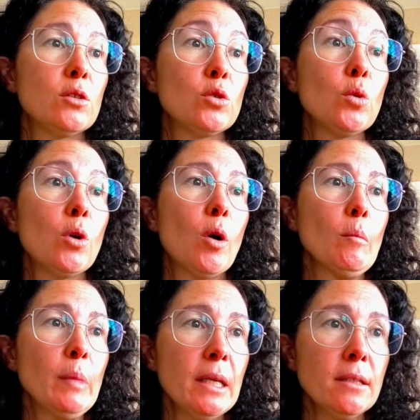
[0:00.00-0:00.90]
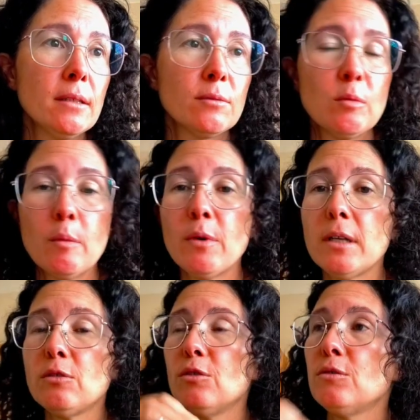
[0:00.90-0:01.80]
to complete. Remember I
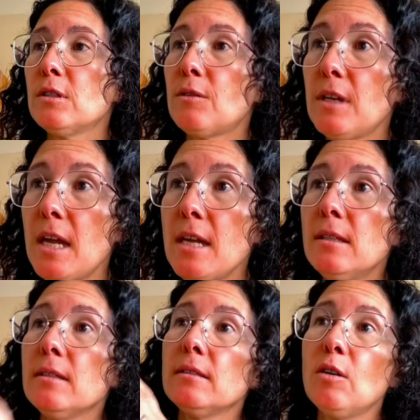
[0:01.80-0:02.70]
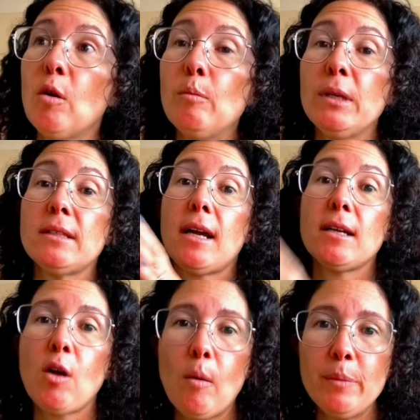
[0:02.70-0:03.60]
told you it's create, complete, and
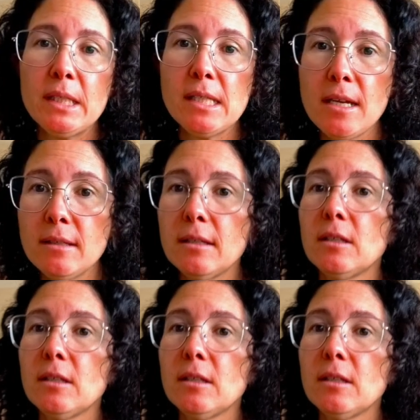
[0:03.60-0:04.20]
compensate.